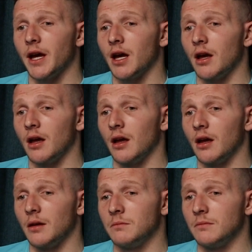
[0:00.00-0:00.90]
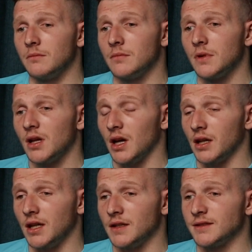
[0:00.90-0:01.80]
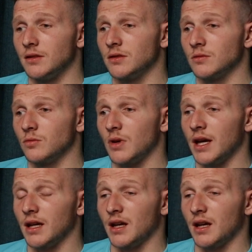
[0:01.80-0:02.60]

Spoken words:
I needed to lose some weight,